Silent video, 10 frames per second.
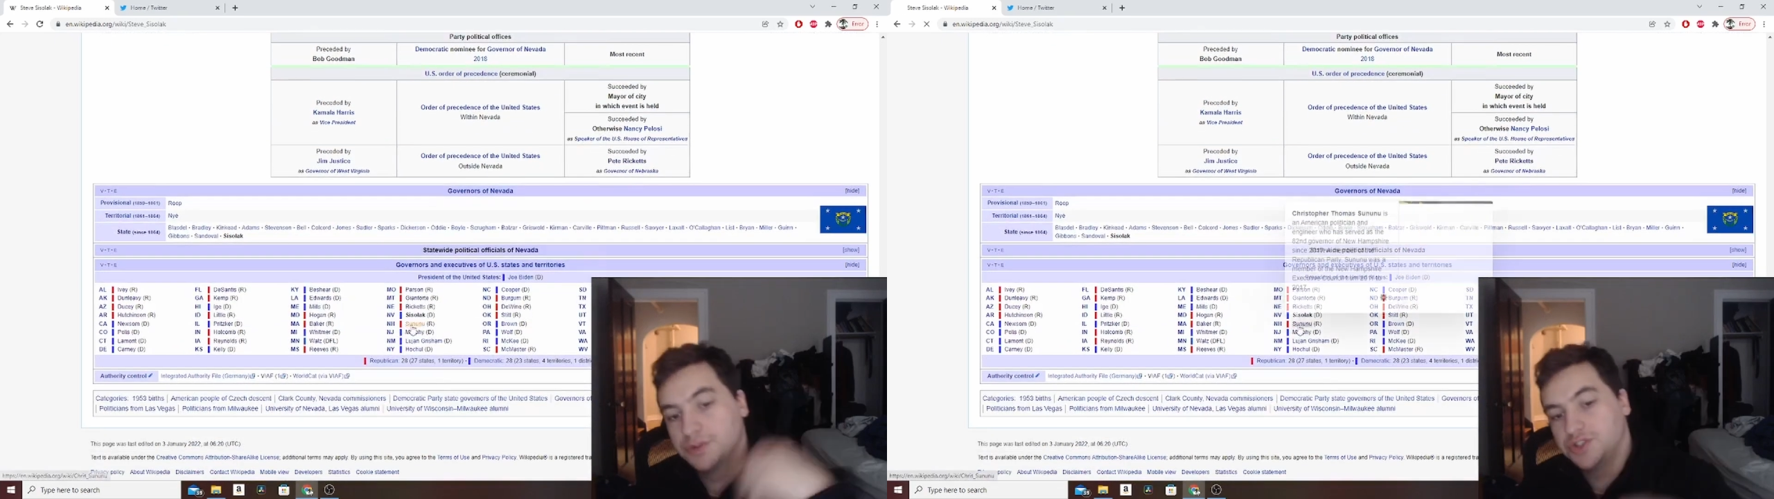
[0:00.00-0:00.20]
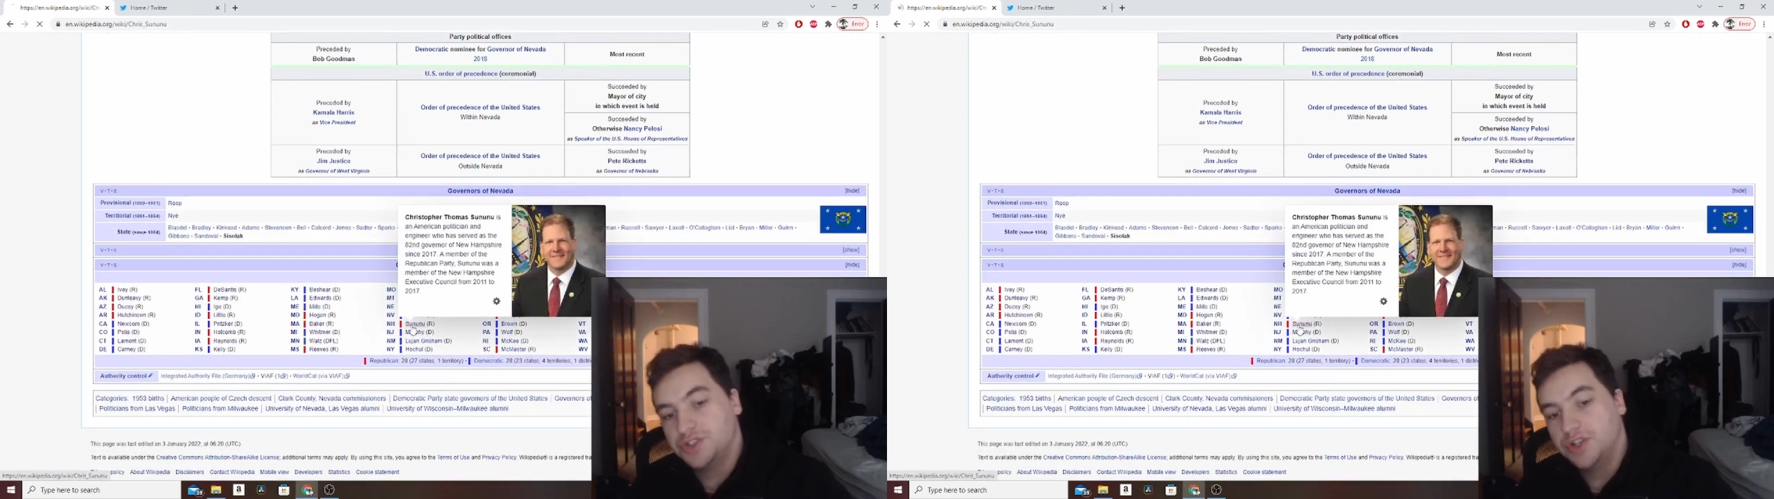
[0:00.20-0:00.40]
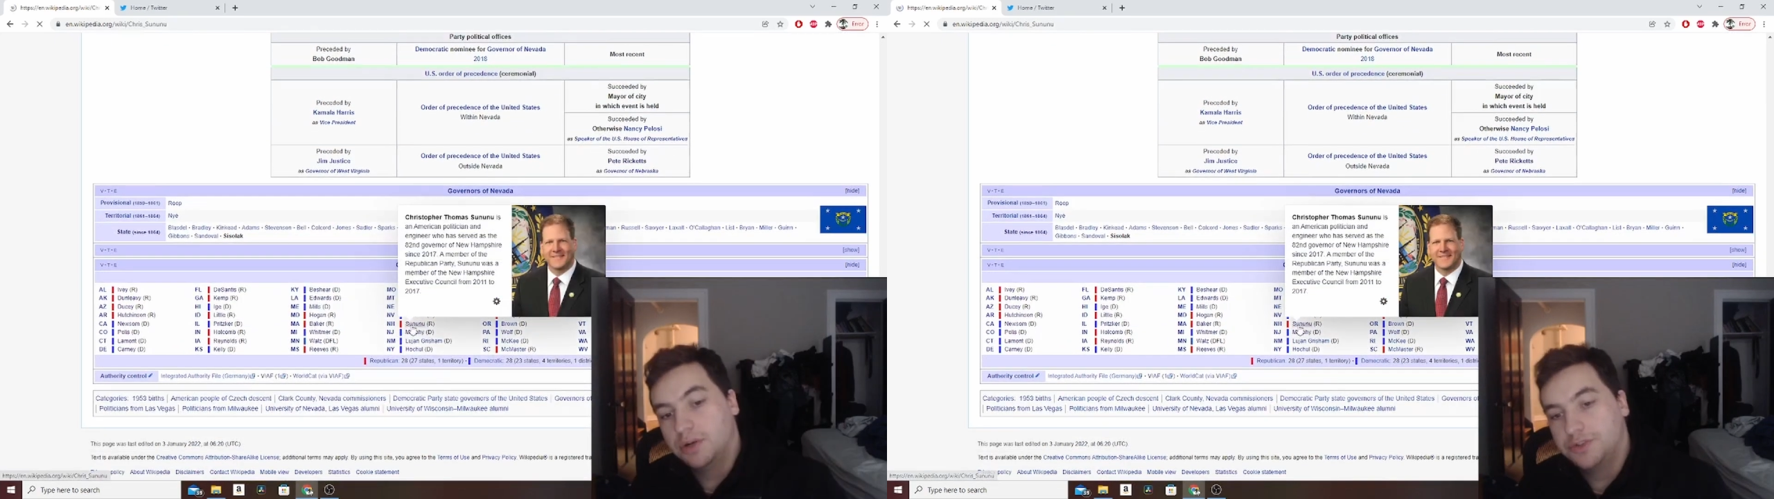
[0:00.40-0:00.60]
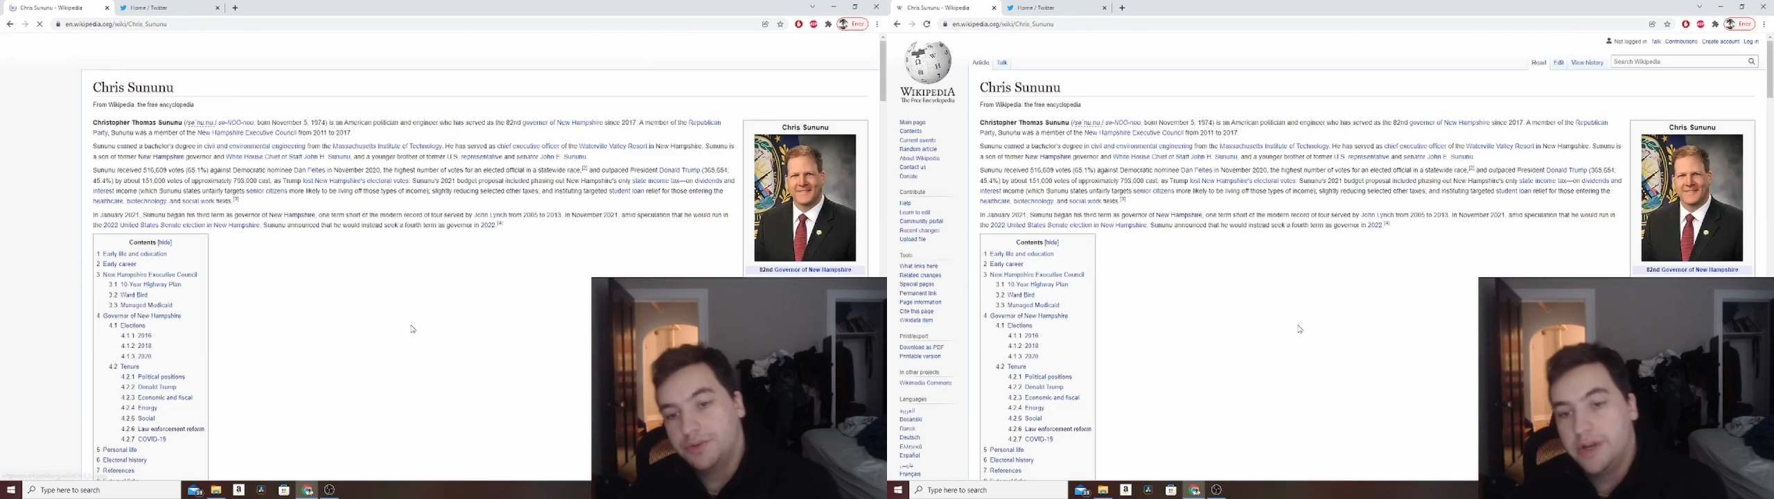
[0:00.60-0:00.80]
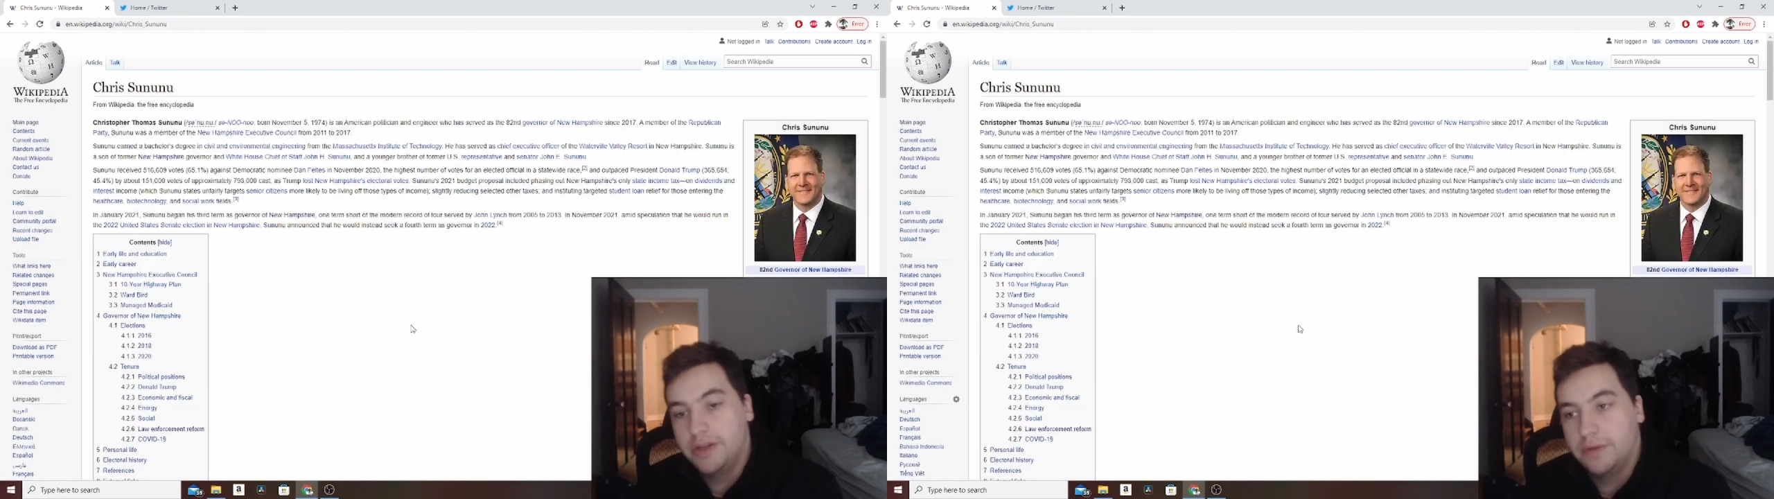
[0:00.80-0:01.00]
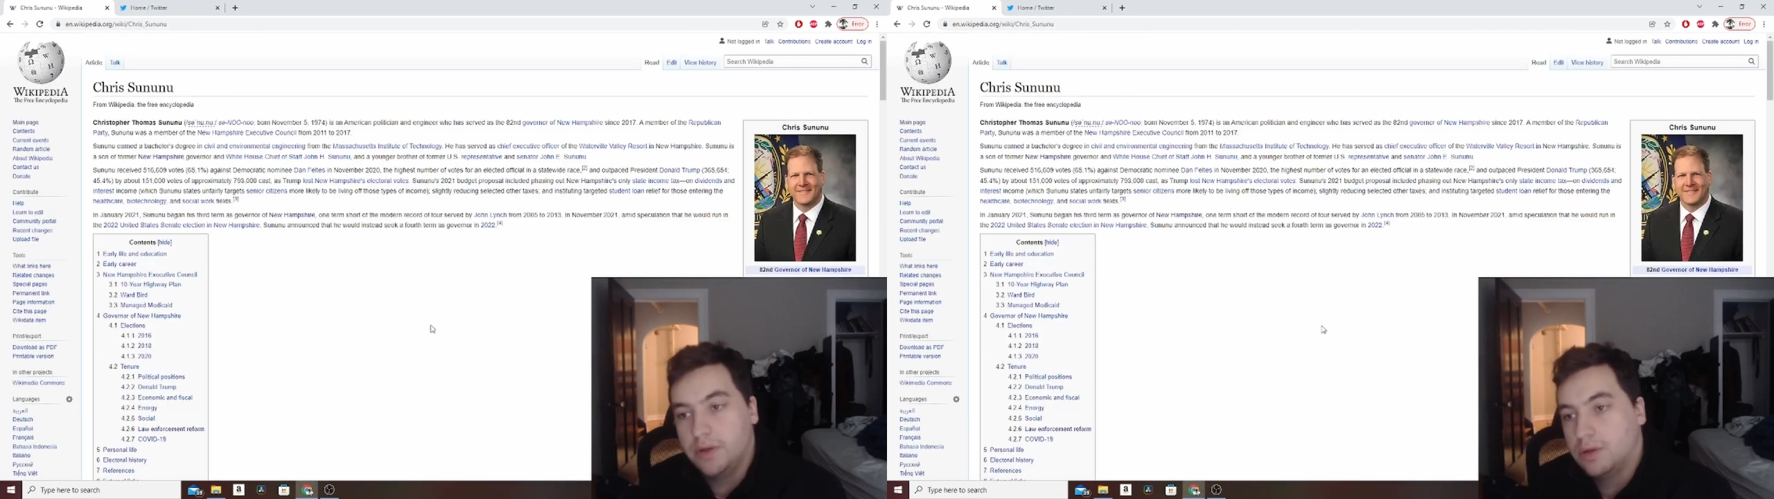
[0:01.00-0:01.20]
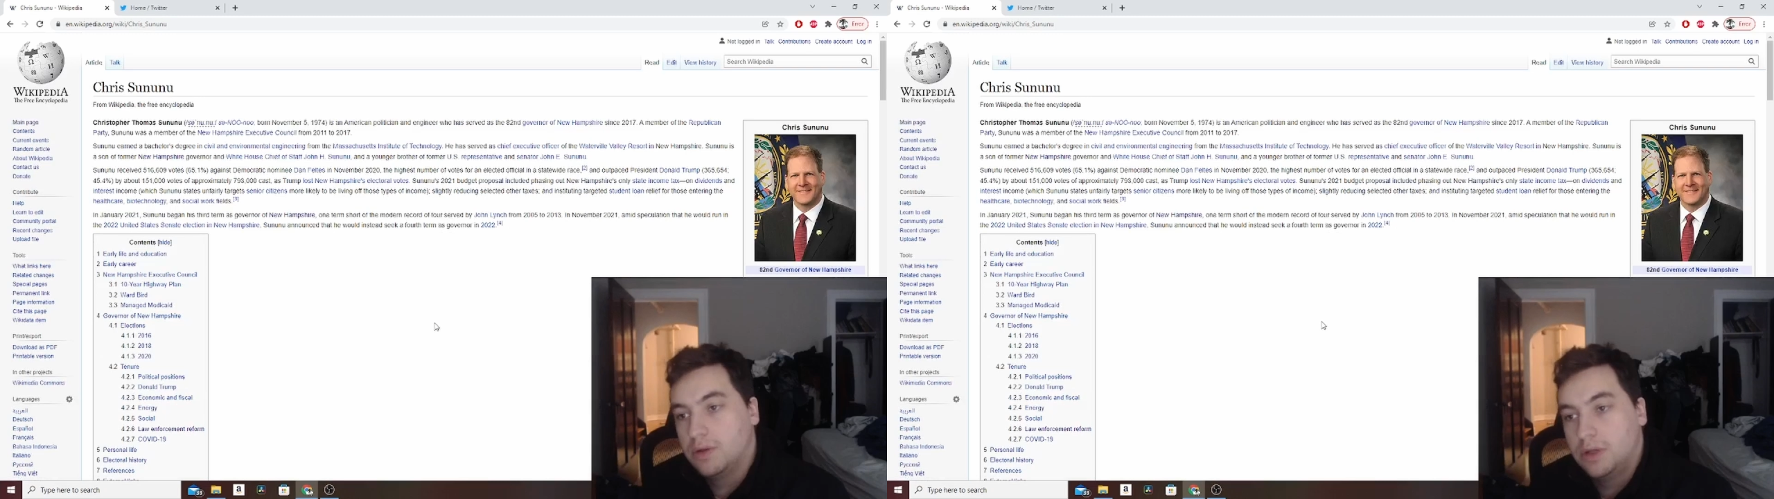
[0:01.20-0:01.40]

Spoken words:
just don't do anything.